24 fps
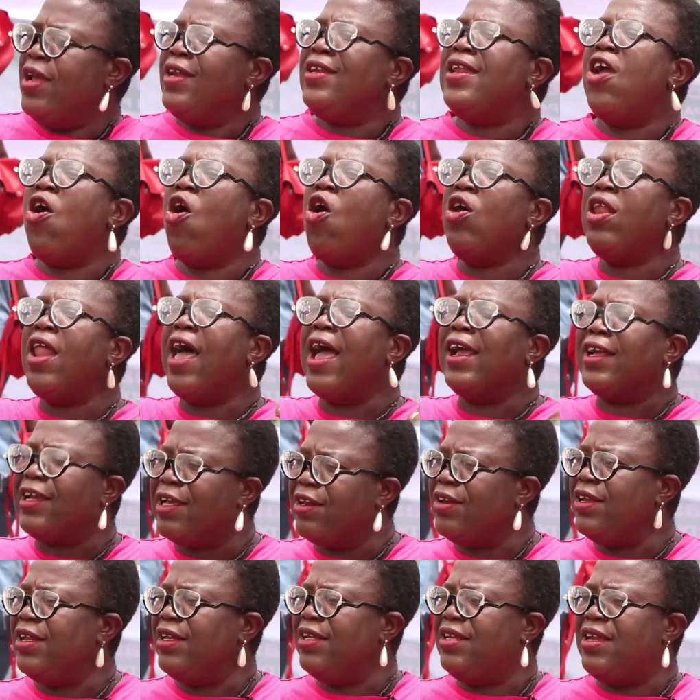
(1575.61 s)
They all
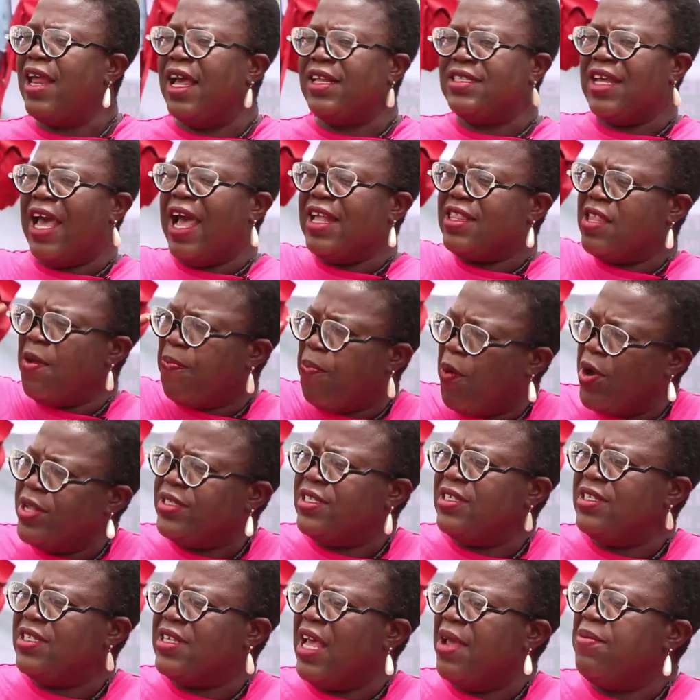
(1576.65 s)
agree that at a
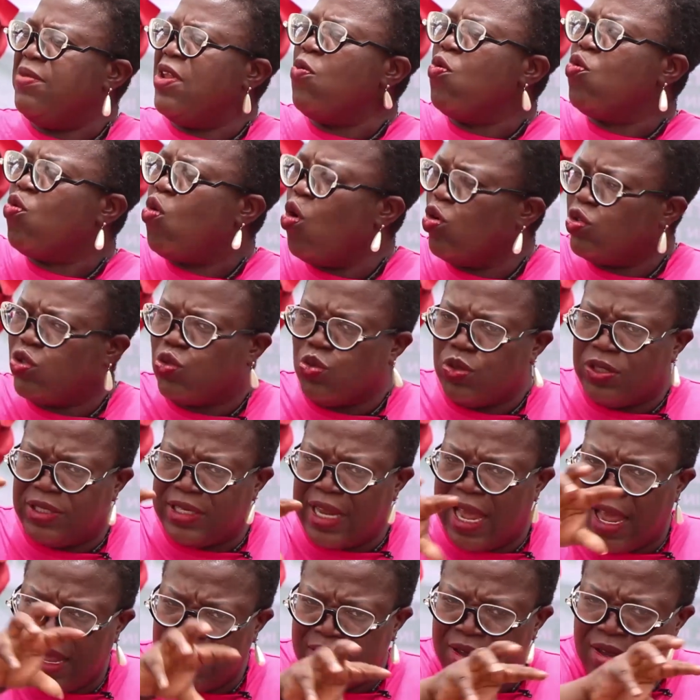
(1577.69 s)
point in time, they will go to
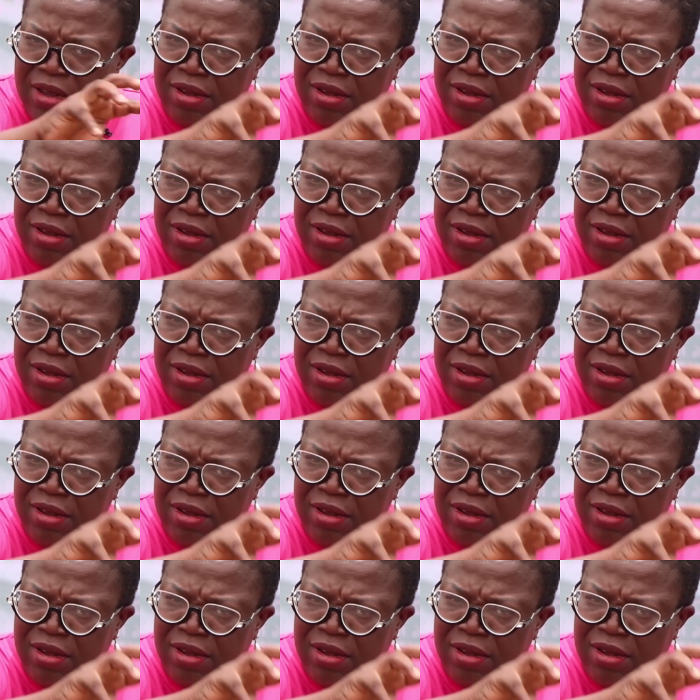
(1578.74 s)
their